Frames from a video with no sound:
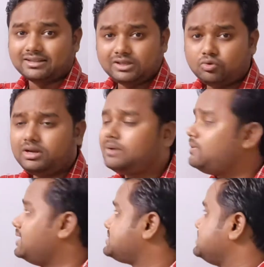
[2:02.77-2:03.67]
the unit
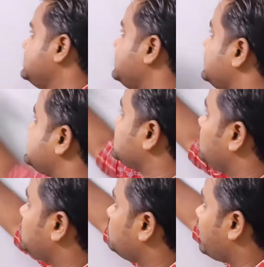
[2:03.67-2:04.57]
place is
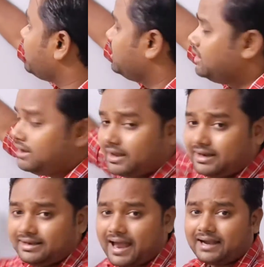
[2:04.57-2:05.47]
equal to 1,
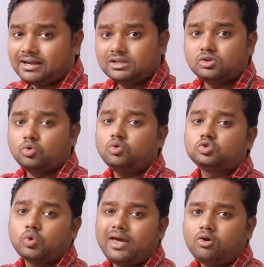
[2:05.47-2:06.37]
in that
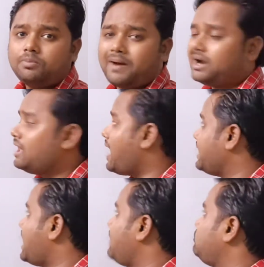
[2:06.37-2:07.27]
square root part I
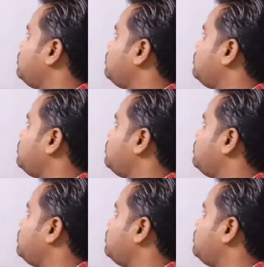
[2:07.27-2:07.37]
have